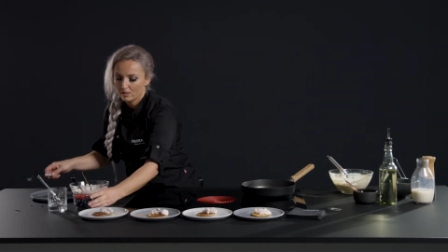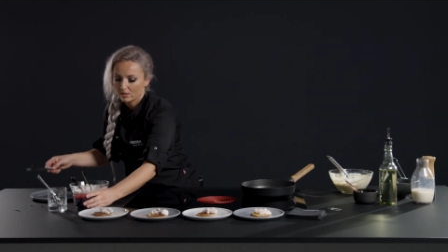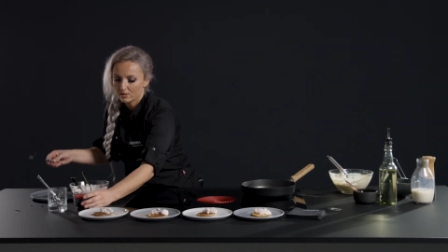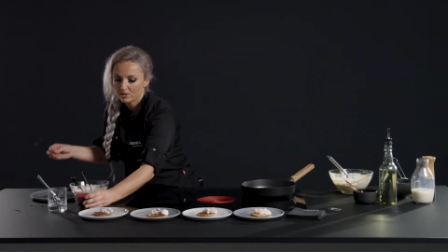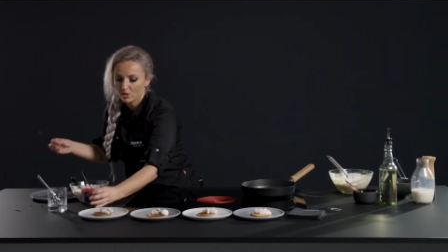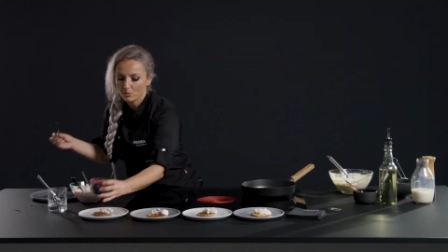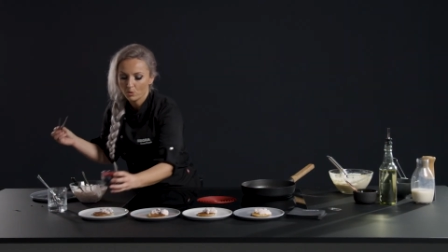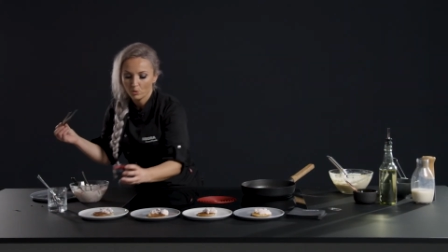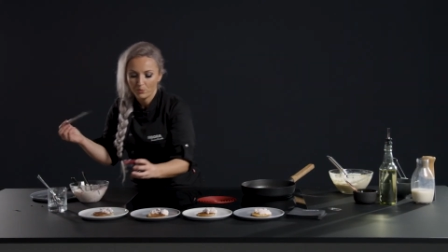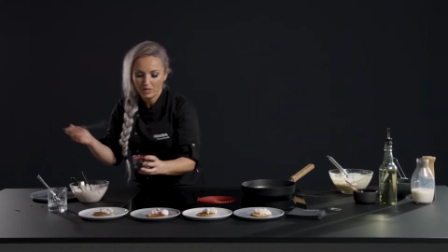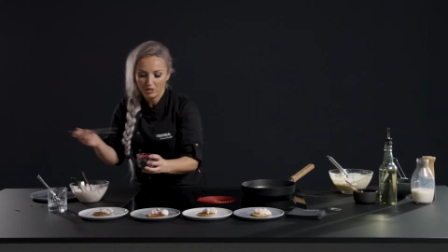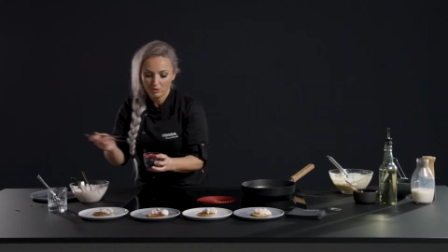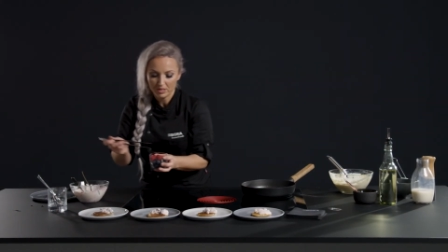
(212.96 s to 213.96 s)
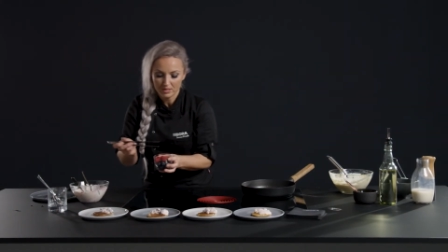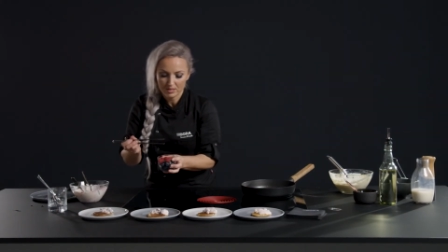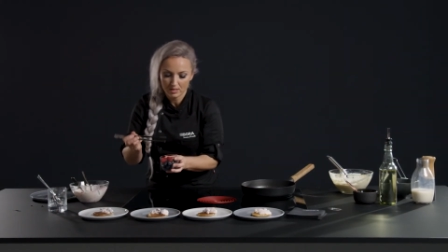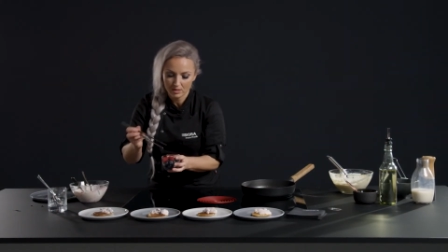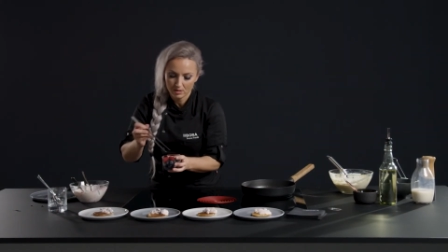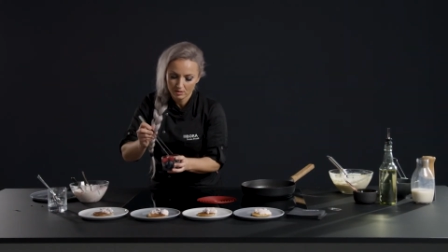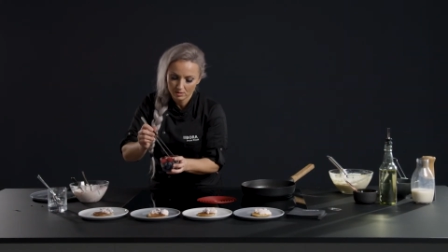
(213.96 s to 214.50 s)
And some more berries
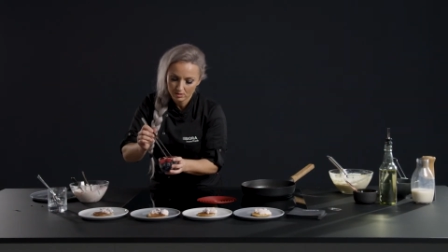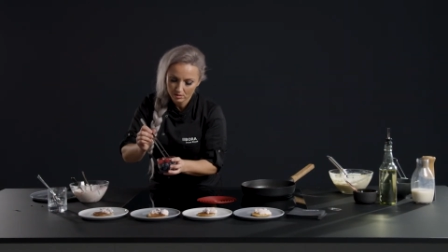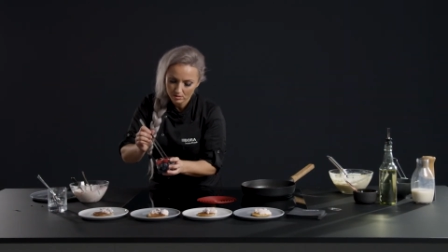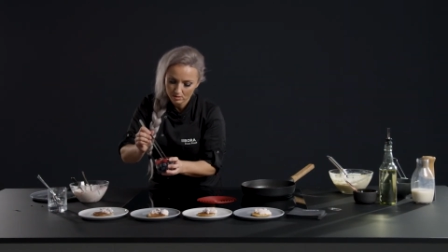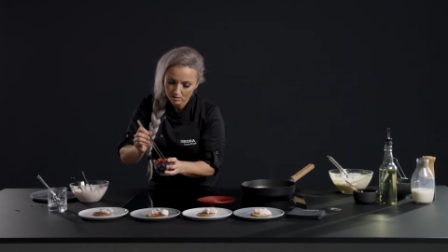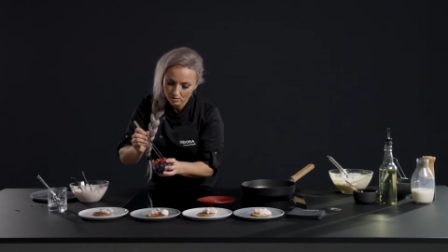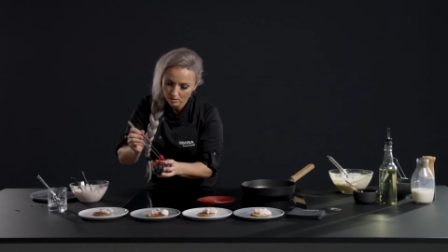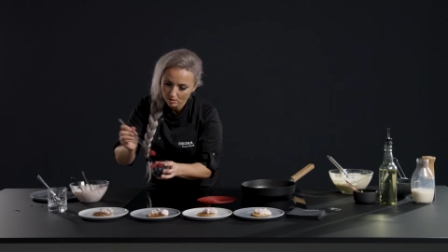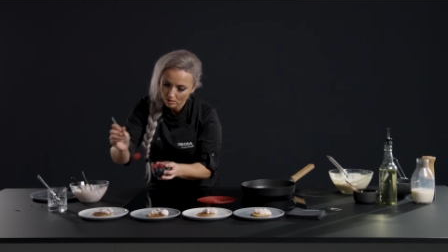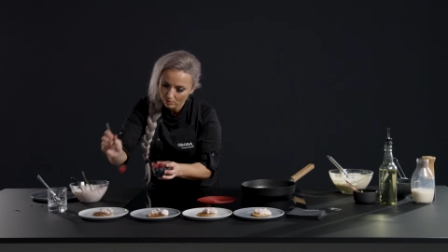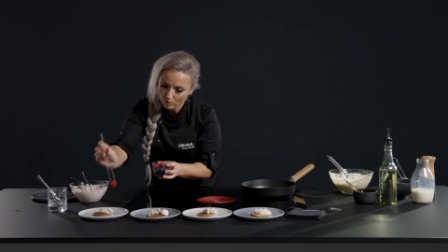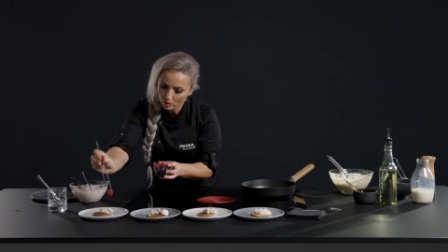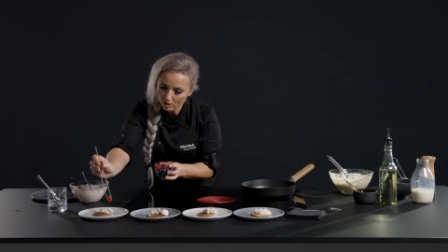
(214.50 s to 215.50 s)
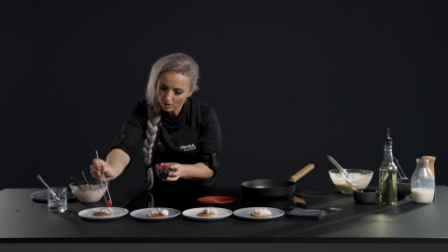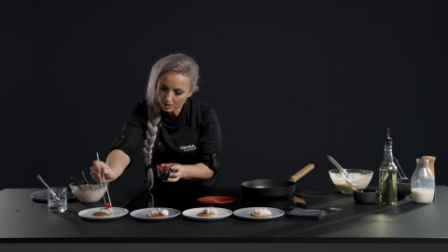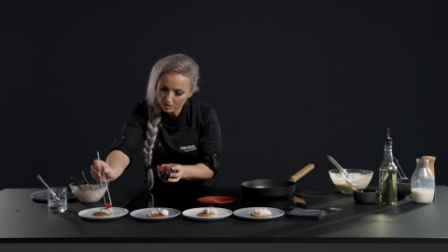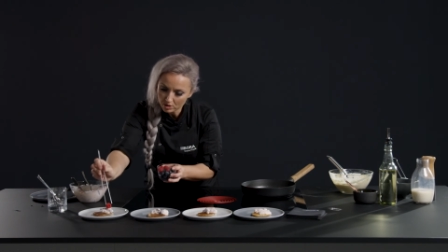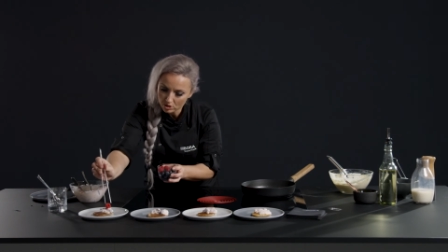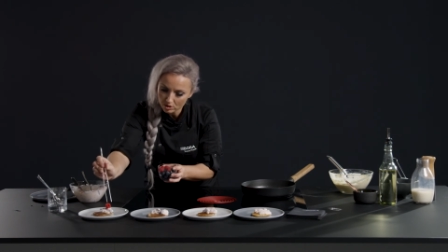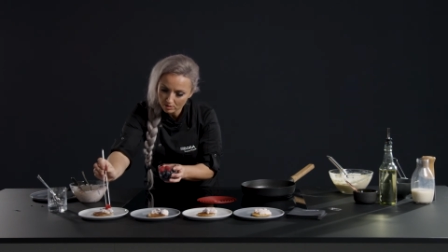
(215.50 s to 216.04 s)
for
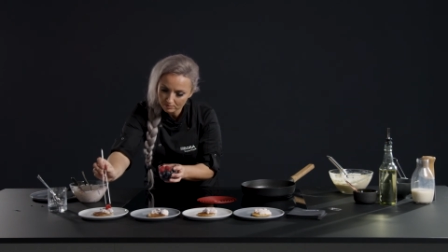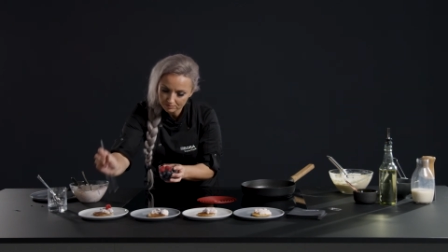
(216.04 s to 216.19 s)
garnish.